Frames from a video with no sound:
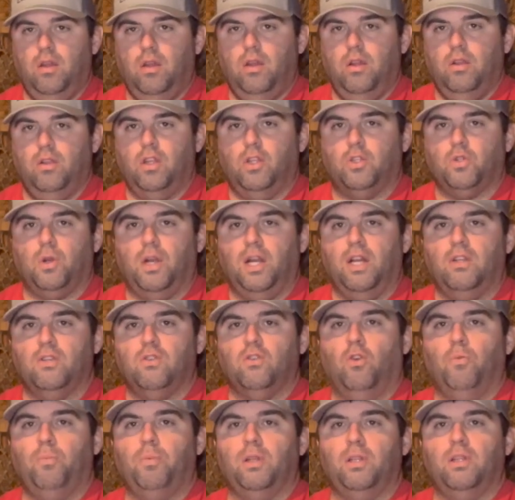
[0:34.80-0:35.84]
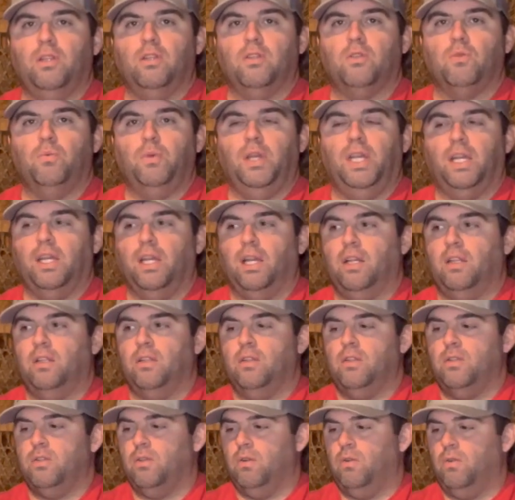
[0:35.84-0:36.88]
The trails open this weekend,
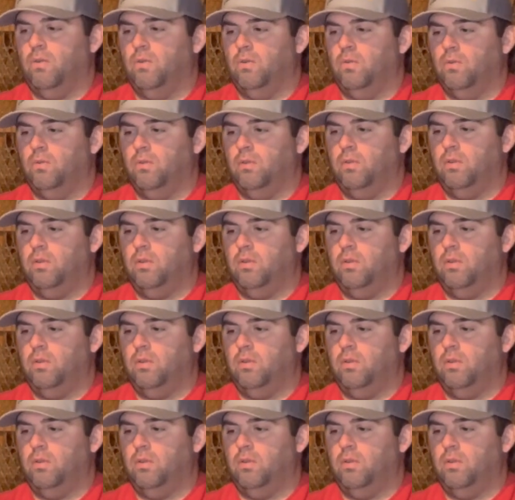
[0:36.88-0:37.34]
so